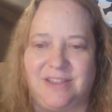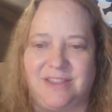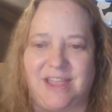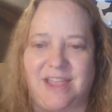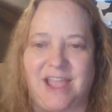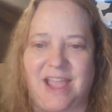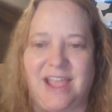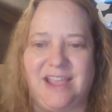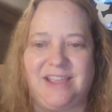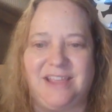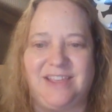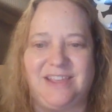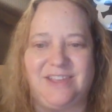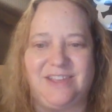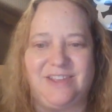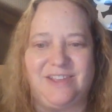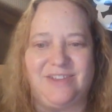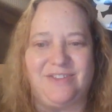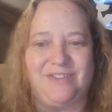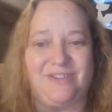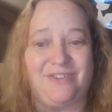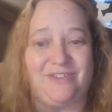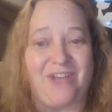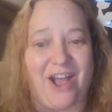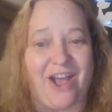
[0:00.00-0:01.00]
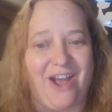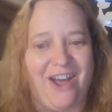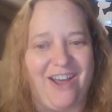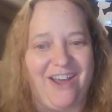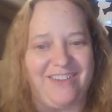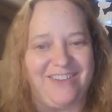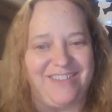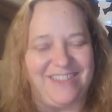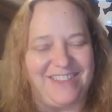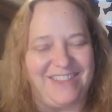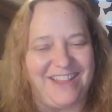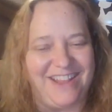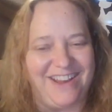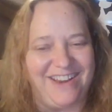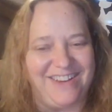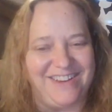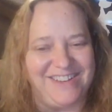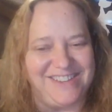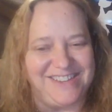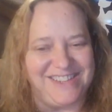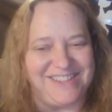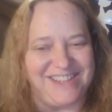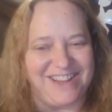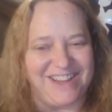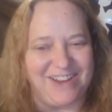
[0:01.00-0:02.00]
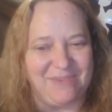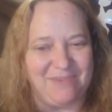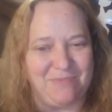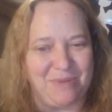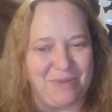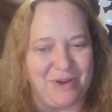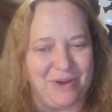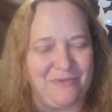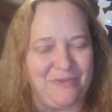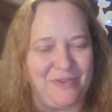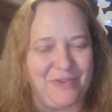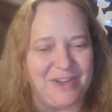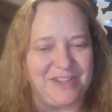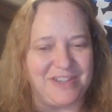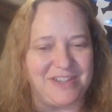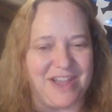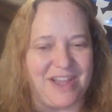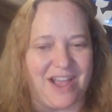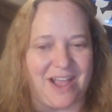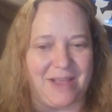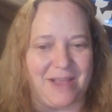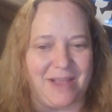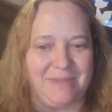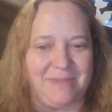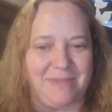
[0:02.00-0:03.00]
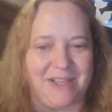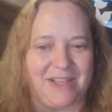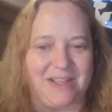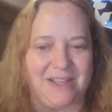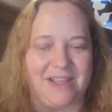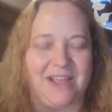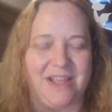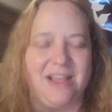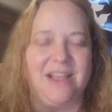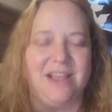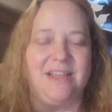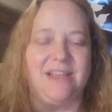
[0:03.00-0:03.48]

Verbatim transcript: Thank you. Ah, oh, there's their perfect timing.